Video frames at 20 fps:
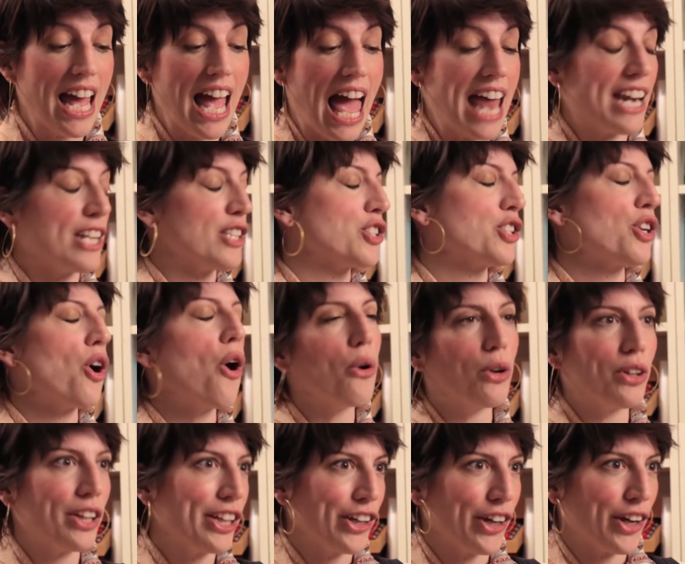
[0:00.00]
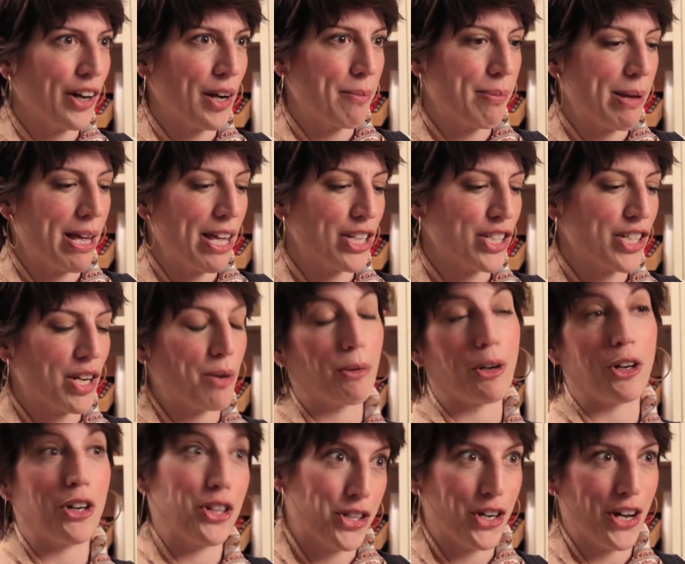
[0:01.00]
And it's totally good in a pinch, and
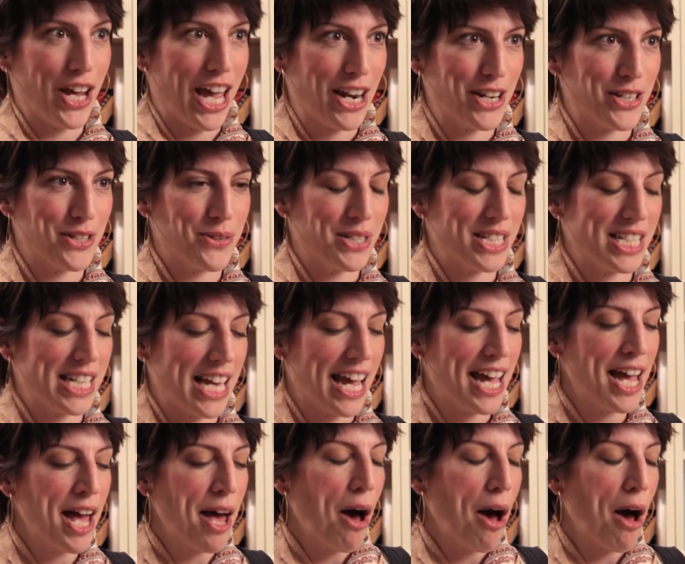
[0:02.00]
we're going to show you how to do it today.